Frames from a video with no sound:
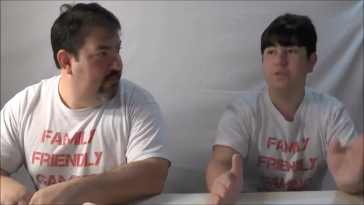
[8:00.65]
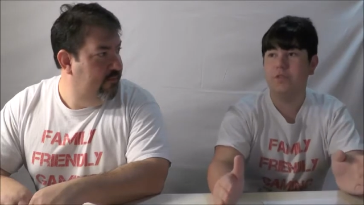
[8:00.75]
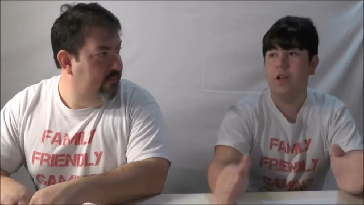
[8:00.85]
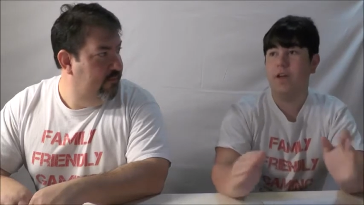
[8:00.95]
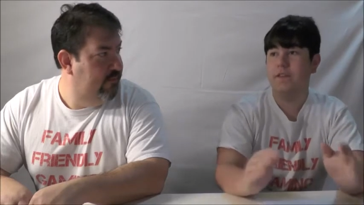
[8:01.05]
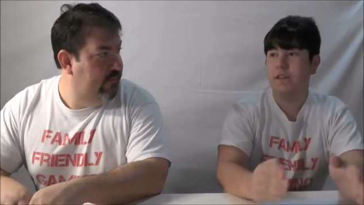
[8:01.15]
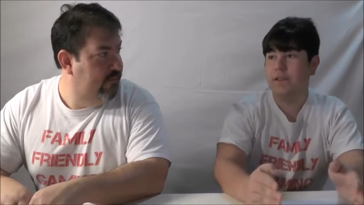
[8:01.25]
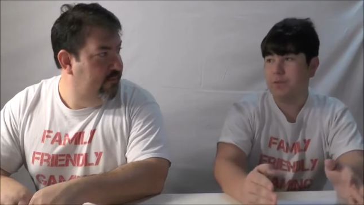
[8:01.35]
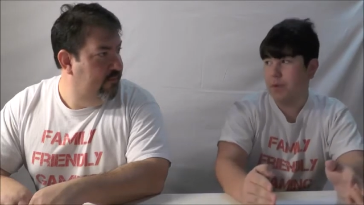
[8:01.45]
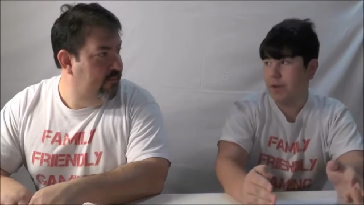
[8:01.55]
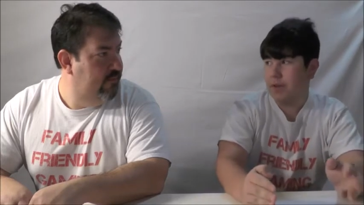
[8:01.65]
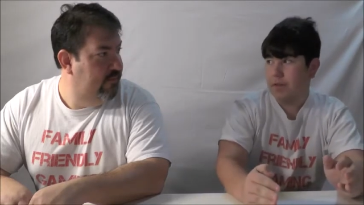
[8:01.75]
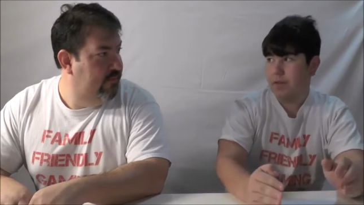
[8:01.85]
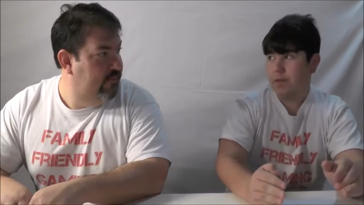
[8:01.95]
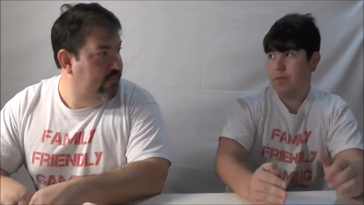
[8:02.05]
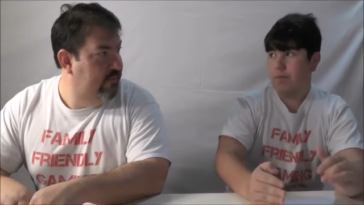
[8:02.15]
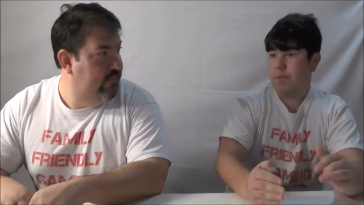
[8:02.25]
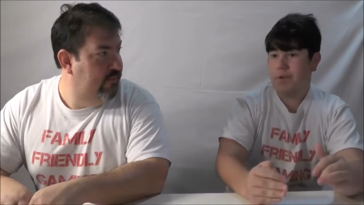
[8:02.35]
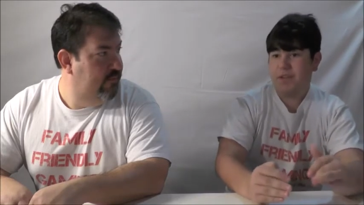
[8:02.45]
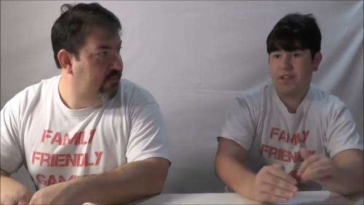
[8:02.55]
Speaker 1: to fly in the X-wing,
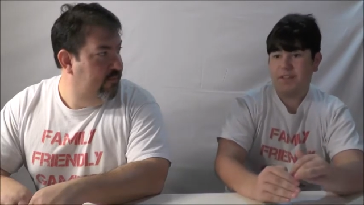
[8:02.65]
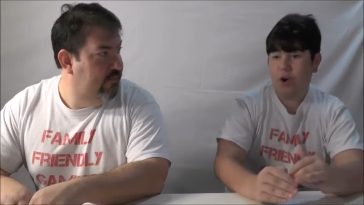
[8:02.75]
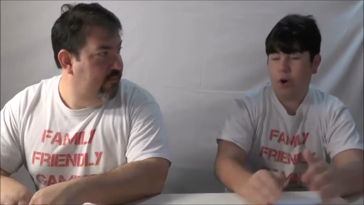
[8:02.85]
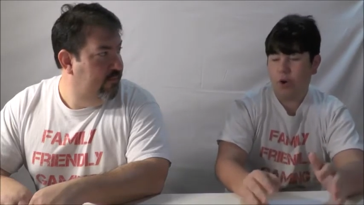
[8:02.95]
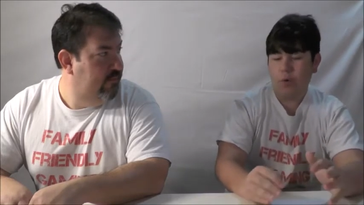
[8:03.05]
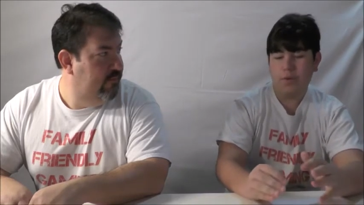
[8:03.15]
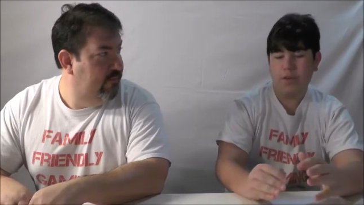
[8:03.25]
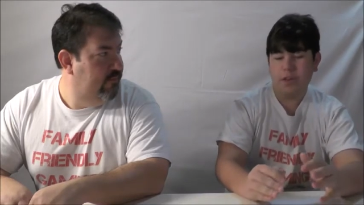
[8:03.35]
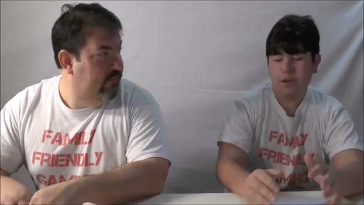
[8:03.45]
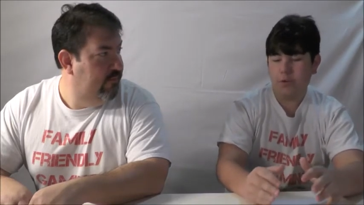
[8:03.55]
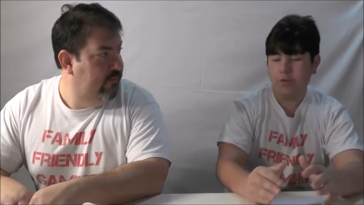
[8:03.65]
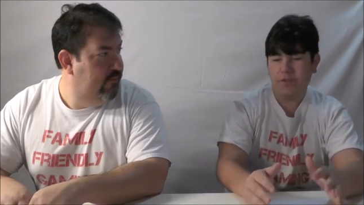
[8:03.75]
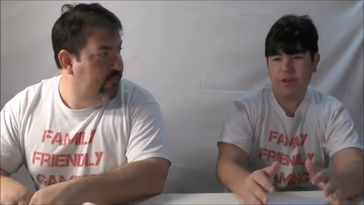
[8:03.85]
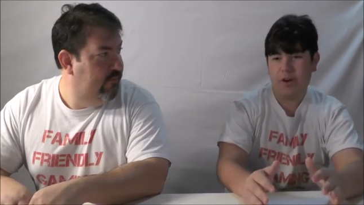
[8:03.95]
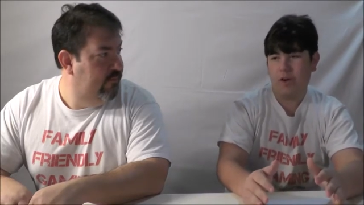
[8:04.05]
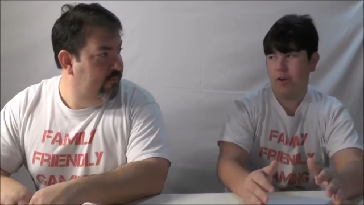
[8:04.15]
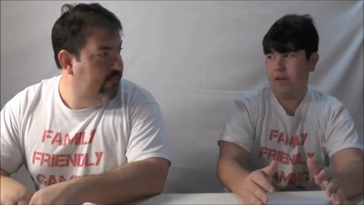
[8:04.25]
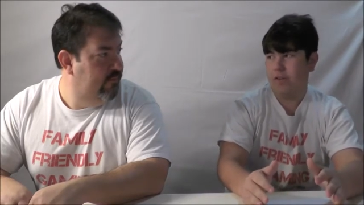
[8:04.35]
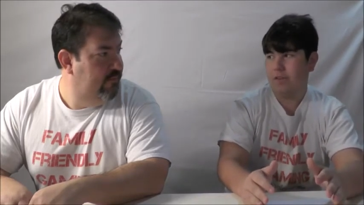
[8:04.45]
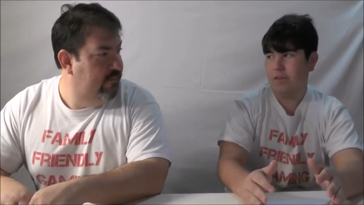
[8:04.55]
but that's all we can do in VR.
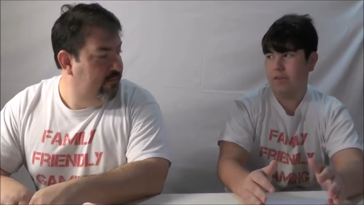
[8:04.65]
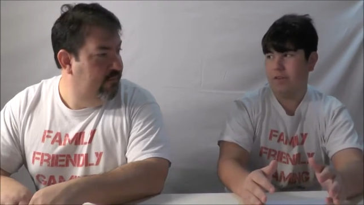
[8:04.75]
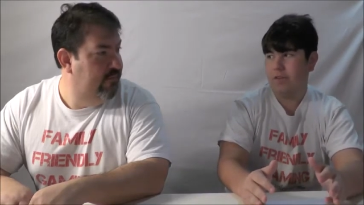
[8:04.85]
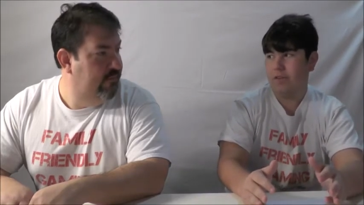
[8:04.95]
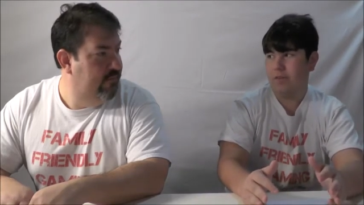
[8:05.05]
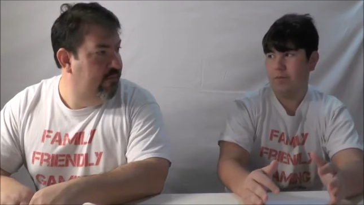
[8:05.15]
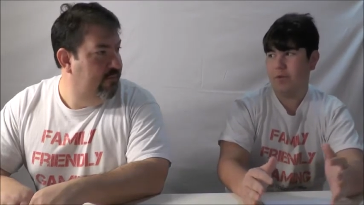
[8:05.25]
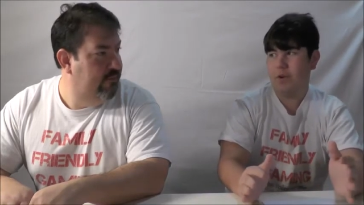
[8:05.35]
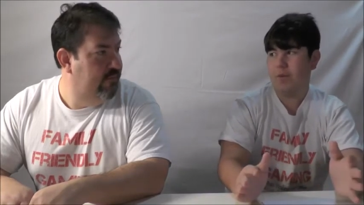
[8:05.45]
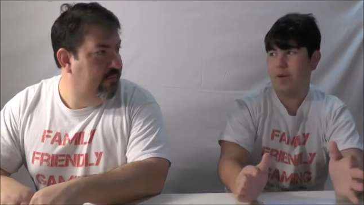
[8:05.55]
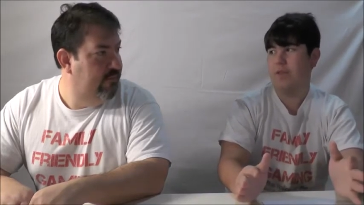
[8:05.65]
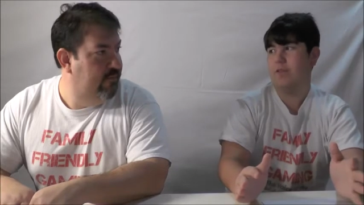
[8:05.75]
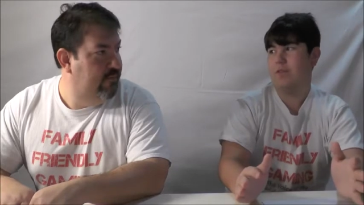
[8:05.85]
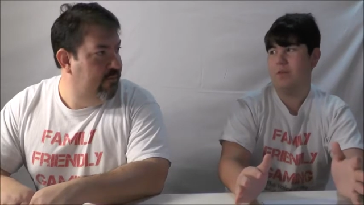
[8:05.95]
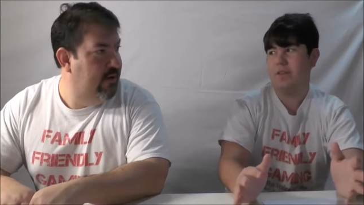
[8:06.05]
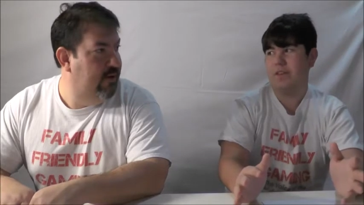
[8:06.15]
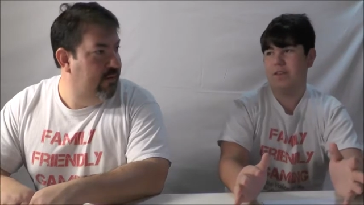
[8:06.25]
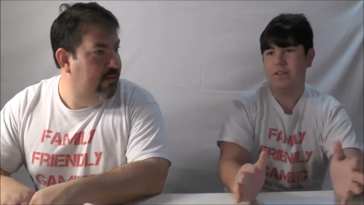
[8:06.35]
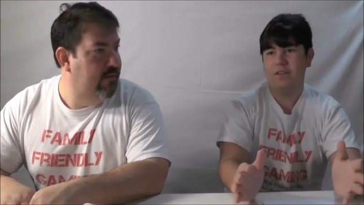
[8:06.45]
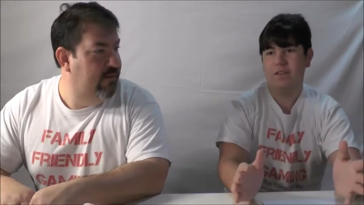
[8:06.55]
Pretty much. I
Speaker 2: mean.
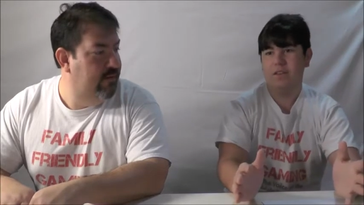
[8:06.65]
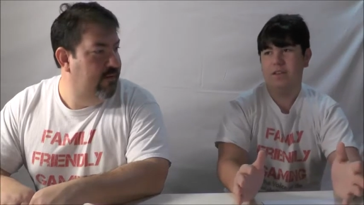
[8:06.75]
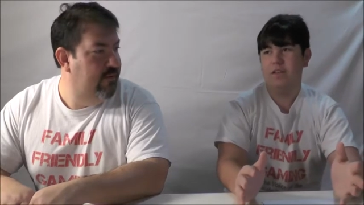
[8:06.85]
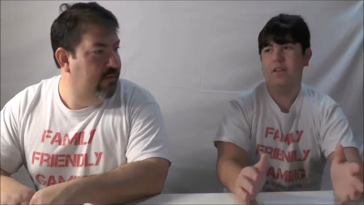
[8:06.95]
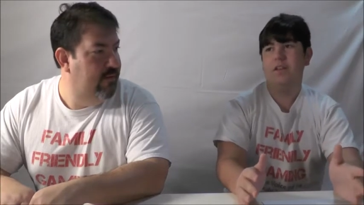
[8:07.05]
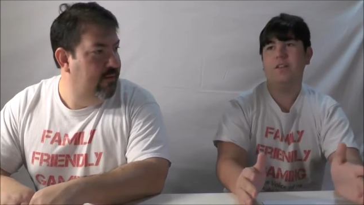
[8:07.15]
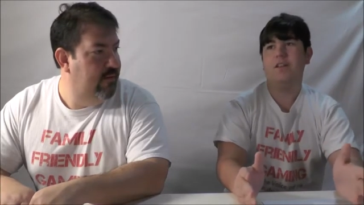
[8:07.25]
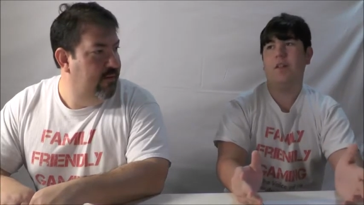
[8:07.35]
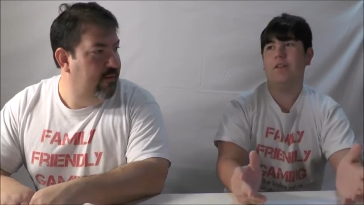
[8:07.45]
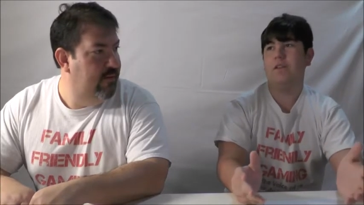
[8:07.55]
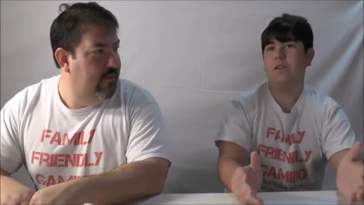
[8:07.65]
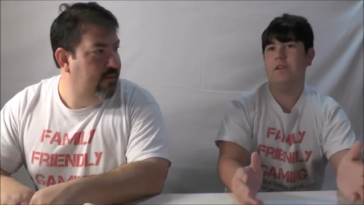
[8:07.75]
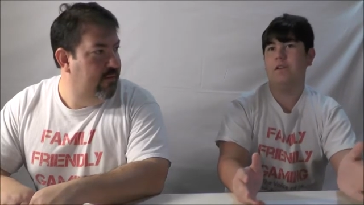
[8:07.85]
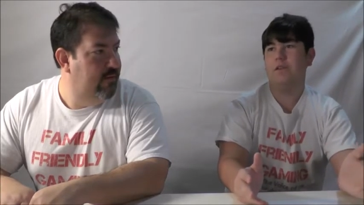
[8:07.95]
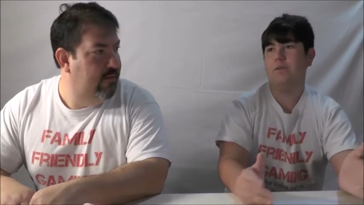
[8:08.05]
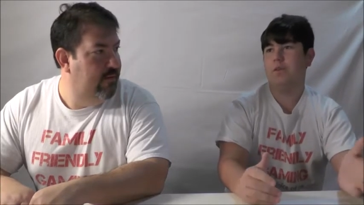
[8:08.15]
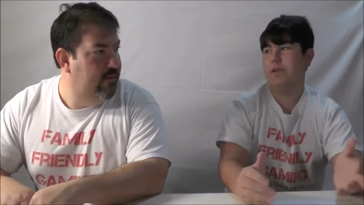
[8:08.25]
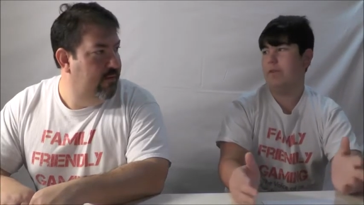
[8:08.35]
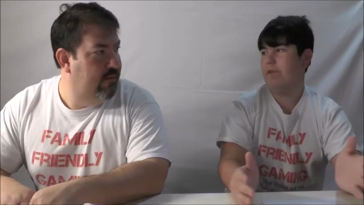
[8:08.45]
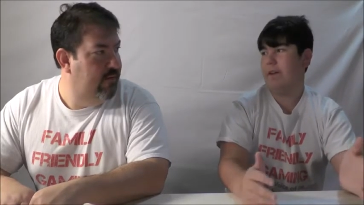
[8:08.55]
Yeah.
Speaker 1: It's not like when
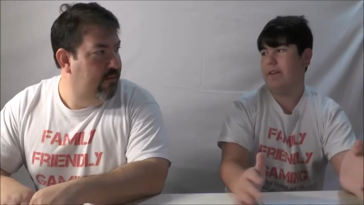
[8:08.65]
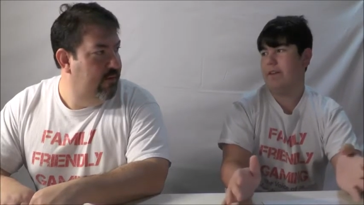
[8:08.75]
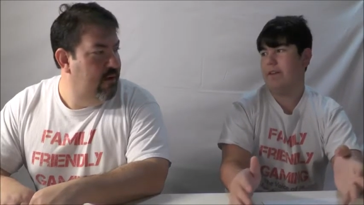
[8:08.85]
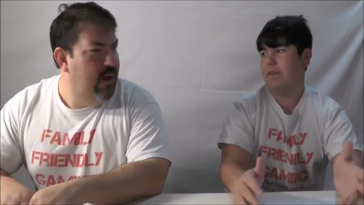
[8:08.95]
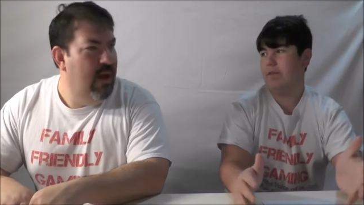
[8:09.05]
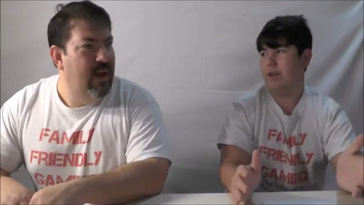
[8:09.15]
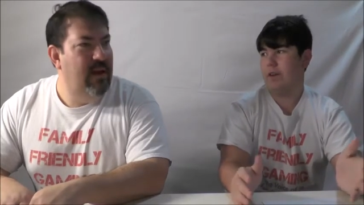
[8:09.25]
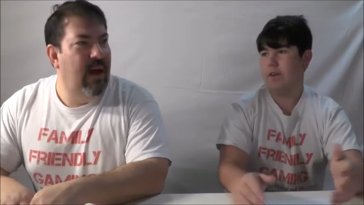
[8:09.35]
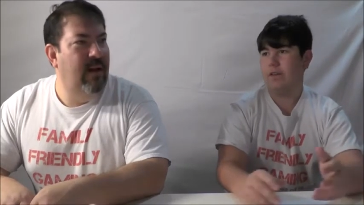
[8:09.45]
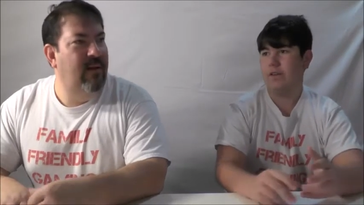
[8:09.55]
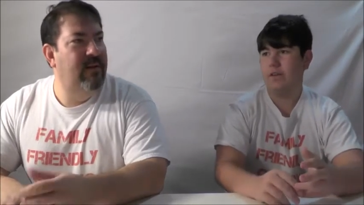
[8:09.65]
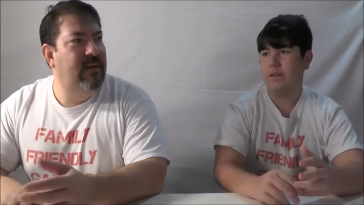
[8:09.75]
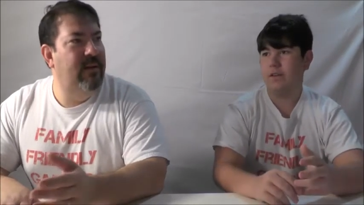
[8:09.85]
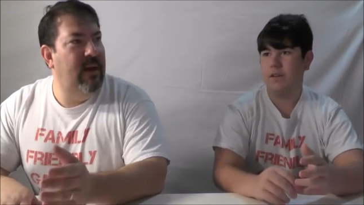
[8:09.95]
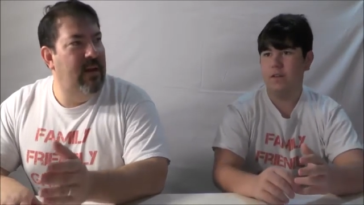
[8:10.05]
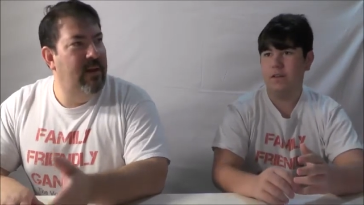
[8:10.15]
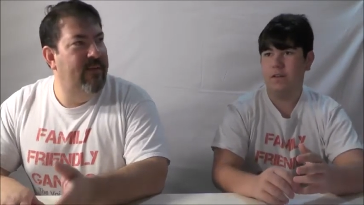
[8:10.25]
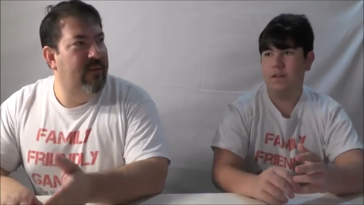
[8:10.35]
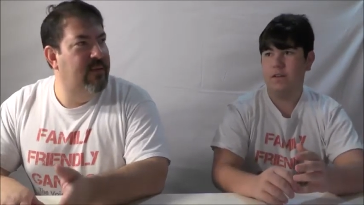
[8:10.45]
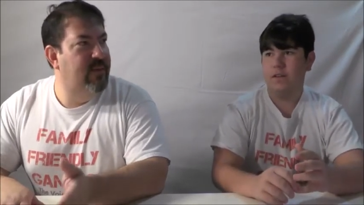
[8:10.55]
you're fighting your VR.
Speaker 2: Yeah, I don't understand. Any
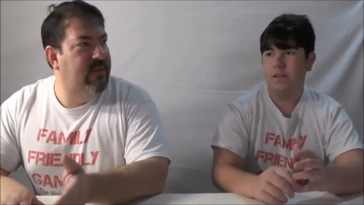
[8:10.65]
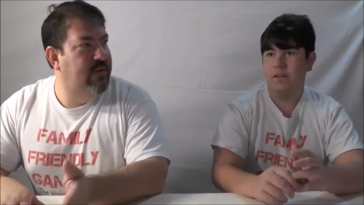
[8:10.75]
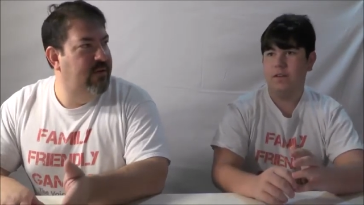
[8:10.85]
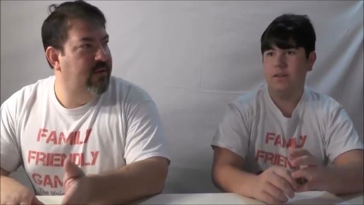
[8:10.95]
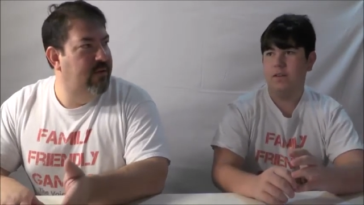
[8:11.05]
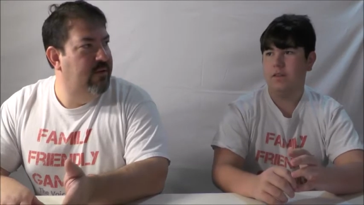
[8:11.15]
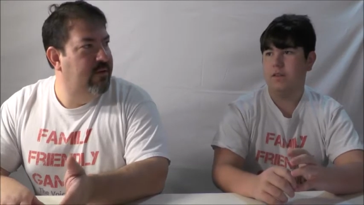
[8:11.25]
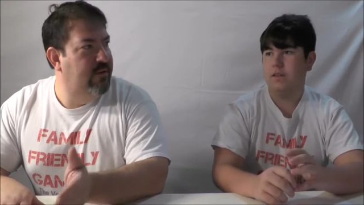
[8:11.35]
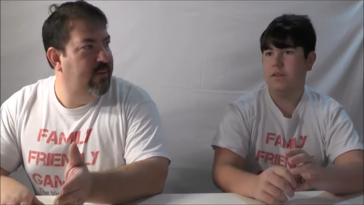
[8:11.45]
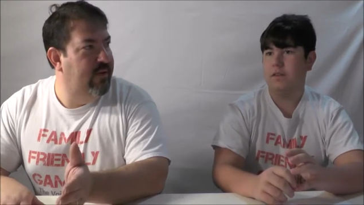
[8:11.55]
first-person shooter should be